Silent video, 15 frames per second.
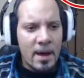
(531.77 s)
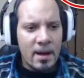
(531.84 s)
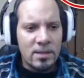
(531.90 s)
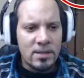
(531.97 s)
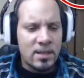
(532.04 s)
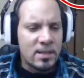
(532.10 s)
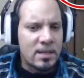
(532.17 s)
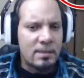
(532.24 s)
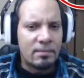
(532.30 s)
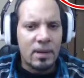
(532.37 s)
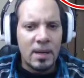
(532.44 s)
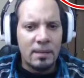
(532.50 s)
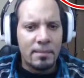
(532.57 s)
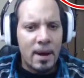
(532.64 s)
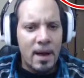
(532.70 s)
Since I'm
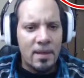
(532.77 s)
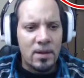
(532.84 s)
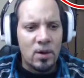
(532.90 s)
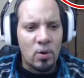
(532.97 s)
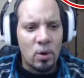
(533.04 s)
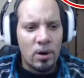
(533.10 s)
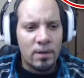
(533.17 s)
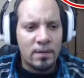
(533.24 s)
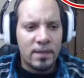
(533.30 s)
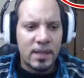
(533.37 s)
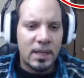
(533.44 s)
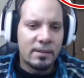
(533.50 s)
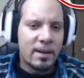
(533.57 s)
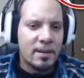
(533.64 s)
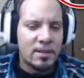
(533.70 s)
running by the north to
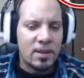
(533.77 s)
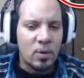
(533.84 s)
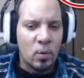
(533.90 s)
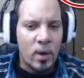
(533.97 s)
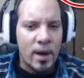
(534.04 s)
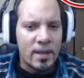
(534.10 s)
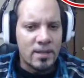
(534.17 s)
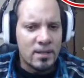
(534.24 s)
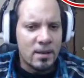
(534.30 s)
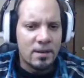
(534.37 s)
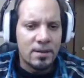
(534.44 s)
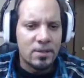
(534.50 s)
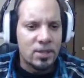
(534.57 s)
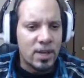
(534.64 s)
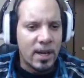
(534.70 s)
get around to the west, I'll
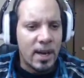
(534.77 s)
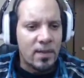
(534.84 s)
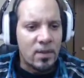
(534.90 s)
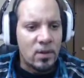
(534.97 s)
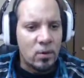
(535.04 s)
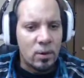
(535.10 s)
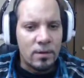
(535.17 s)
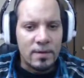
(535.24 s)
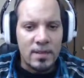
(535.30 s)
just check out the north